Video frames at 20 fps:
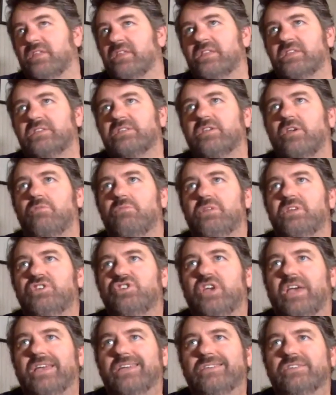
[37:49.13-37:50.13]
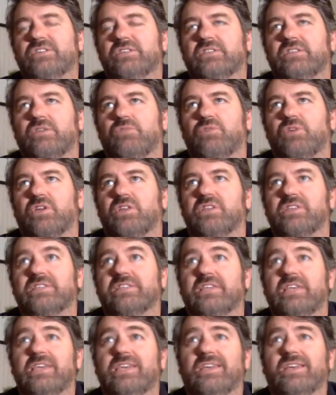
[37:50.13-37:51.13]
there's so many changes that we're going to
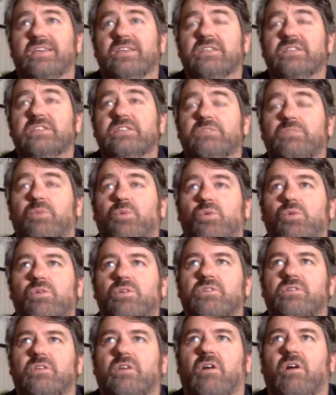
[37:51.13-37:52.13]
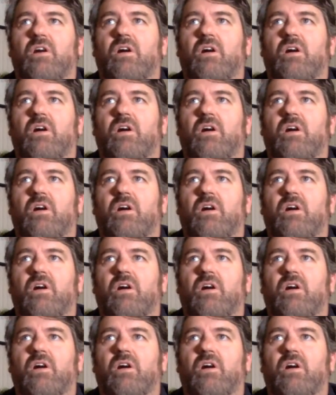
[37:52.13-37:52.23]
see in sport.